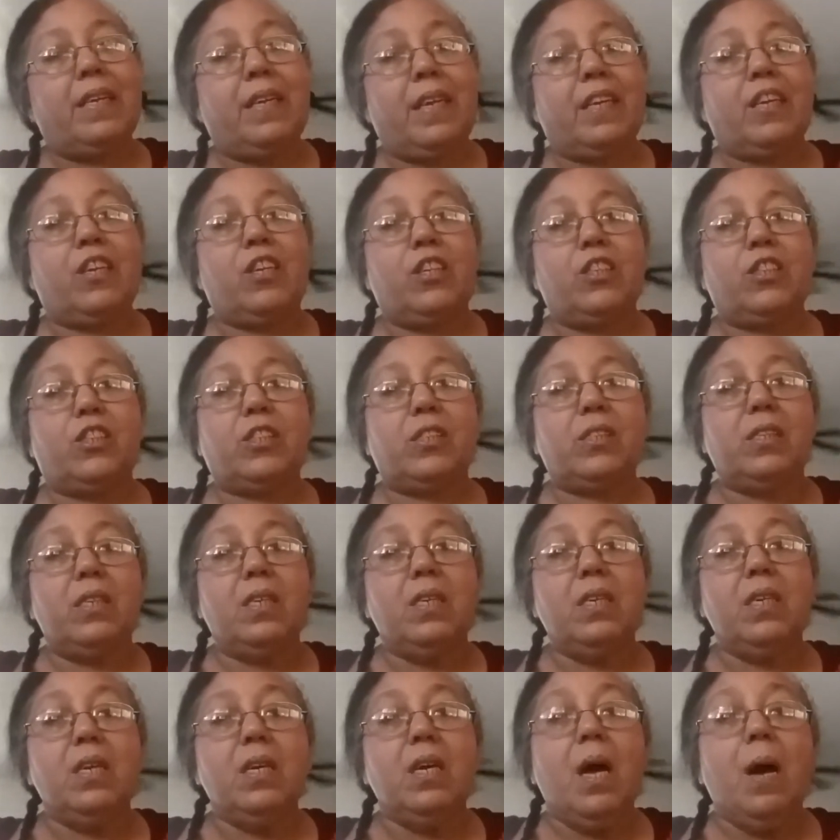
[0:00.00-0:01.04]
English,
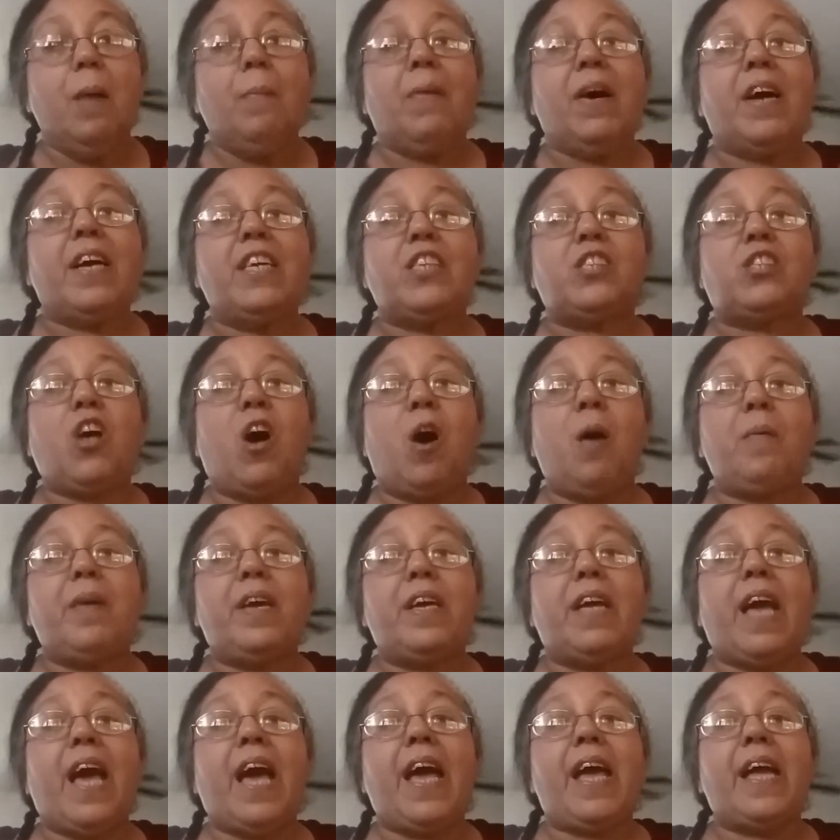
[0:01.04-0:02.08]
but he told
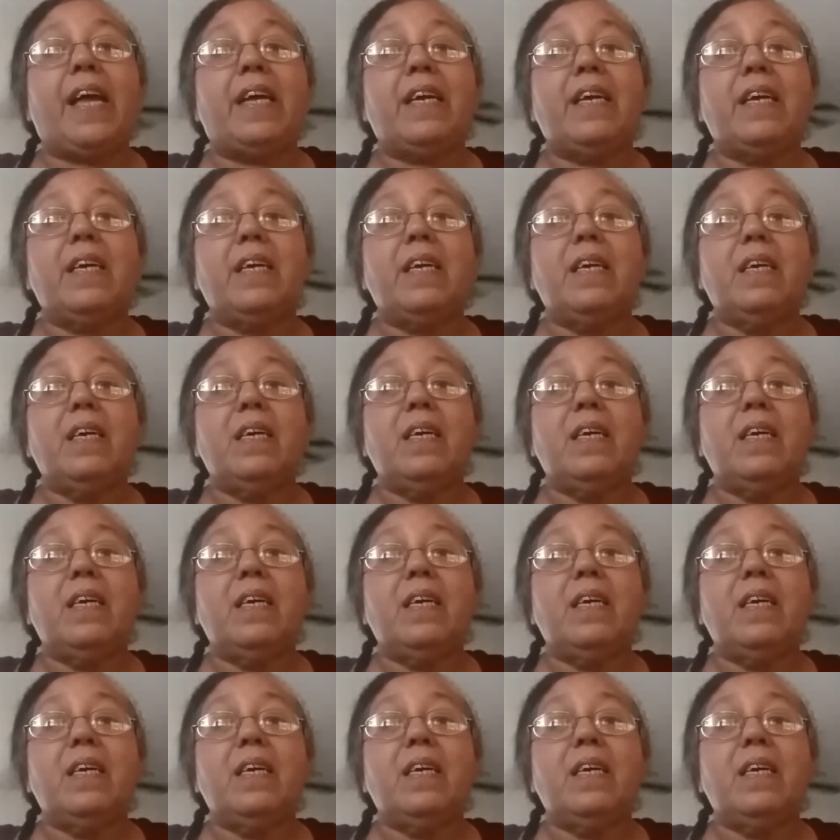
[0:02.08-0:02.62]
me, hey,